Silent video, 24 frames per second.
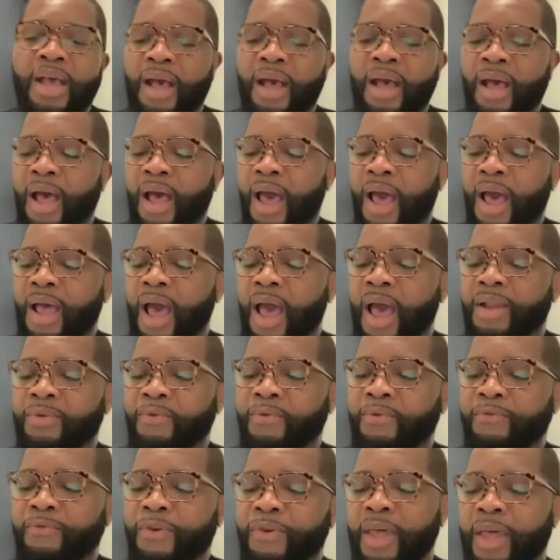I
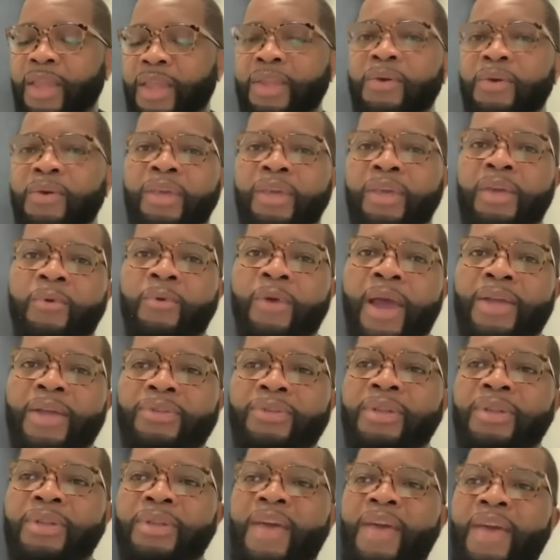do feel like low key we're
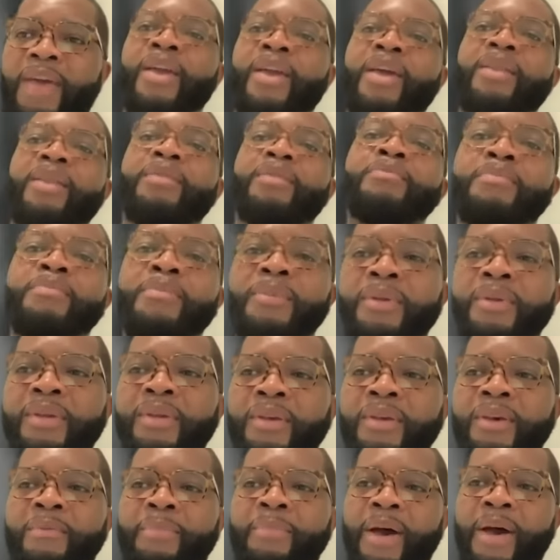actually laughing at him
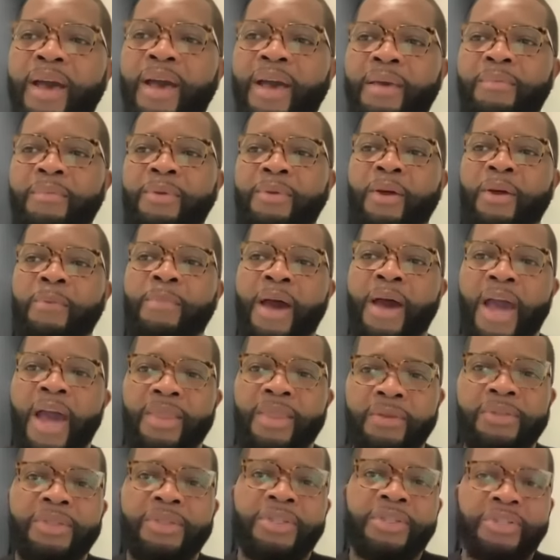by, you know, buying
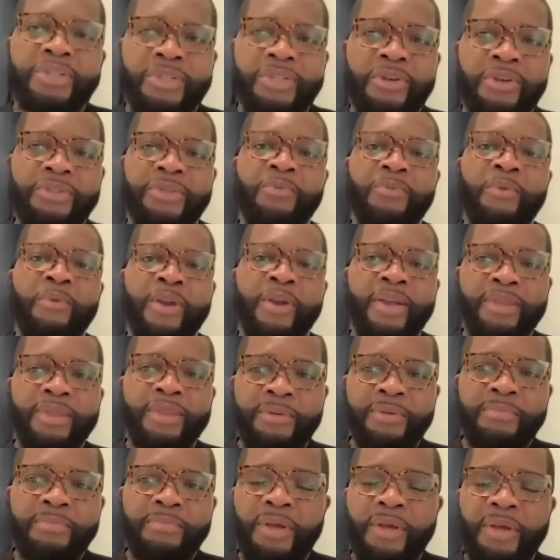those t-shirts and wearing
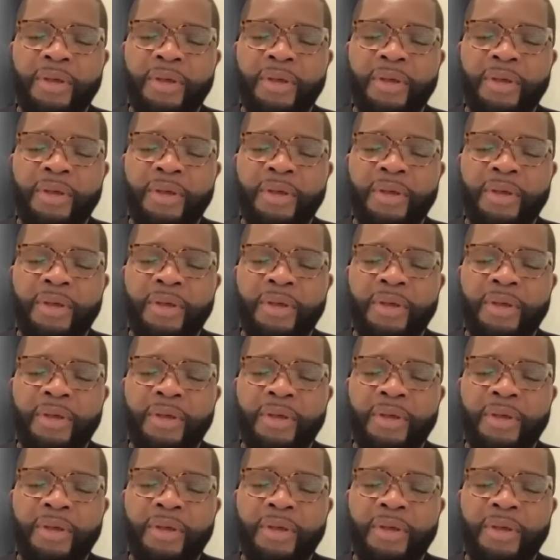them.